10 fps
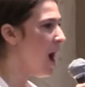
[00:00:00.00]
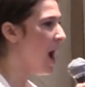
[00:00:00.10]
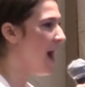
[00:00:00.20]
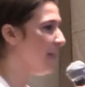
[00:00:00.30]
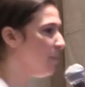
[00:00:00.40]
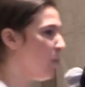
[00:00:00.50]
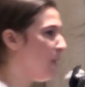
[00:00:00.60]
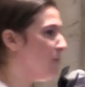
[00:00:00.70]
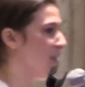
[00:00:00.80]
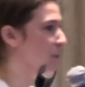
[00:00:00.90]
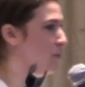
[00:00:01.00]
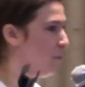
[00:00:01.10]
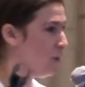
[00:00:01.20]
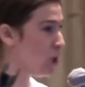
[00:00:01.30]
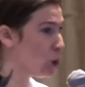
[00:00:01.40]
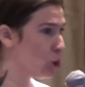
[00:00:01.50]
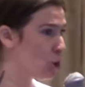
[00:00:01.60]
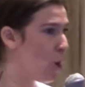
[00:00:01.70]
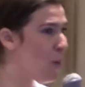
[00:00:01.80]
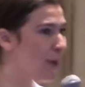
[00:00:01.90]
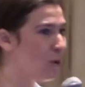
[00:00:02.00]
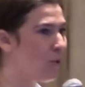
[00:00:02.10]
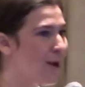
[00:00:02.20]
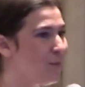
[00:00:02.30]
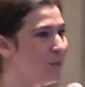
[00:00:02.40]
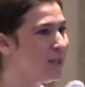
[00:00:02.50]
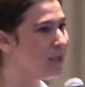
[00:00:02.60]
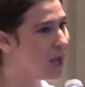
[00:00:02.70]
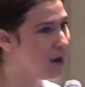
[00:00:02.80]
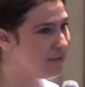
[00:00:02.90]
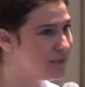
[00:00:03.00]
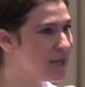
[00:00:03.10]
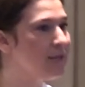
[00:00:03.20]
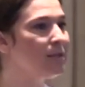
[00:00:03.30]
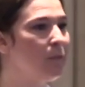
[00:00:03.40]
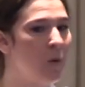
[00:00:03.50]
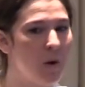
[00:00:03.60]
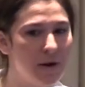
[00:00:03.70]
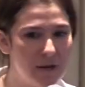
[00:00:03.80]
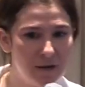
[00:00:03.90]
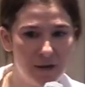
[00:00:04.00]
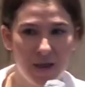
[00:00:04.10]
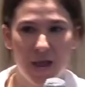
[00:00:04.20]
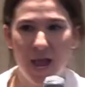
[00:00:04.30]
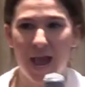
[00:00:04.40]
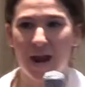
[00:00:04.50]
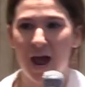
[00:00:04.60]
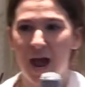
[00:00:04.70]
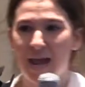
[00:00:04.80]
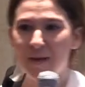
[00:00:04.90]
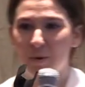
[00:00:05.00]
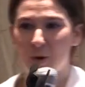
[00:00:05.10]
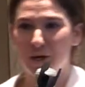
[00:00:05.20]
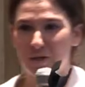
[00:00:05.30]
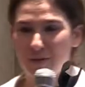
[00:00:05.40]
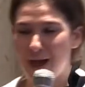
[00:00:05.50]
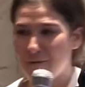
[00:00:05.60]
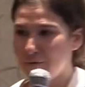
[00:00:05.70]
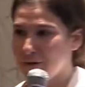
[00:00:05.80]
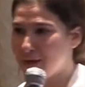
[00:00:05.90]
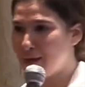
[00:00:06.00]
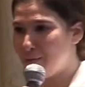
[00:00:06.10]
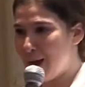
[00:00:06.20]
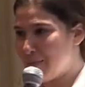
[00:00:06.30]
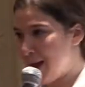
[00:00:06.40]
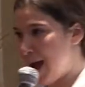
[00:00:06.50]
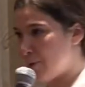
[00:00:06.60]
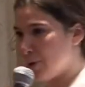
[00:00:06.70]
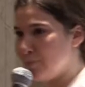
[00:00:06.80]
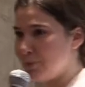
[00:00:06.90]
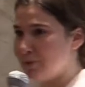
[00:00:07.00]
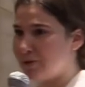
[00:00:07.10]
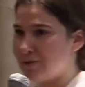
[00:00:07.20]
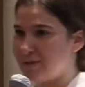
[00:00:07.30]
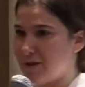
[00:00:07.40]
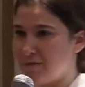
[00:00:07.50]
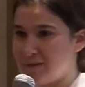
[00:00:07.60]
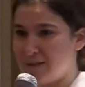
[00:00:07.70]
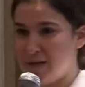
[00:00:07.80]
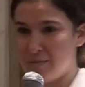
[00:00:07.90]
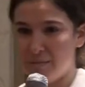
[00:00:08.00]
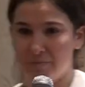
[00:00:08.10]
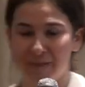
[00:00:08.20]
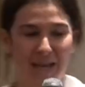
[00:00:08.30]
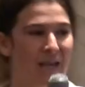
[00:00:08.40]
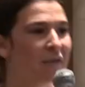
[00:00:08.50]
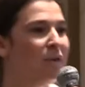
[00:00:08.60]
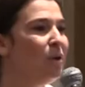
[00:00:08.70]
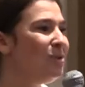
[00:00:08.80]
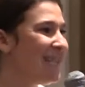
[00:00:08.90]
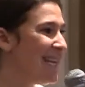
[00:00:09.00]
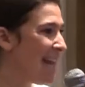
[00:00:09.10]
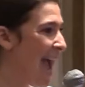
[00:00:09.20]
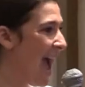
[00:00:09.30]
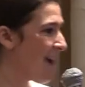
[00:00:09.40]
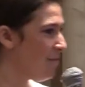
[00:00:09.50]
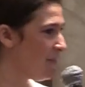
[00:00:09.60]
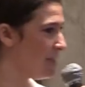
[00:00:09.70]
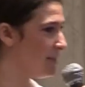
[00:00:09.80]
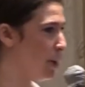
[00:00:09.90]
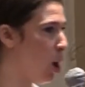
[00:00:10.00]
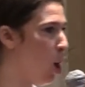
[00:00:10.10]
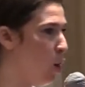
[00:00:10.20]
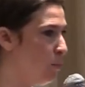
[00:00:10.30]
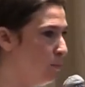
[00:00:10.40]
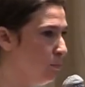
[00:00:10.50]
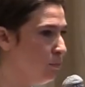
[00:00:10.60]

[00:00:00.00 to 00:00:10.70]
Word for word: I am going to make you feel so incredibly loved and supported, and I am going to do everything in my power to boost your self-esteem. If you didn't have this at home,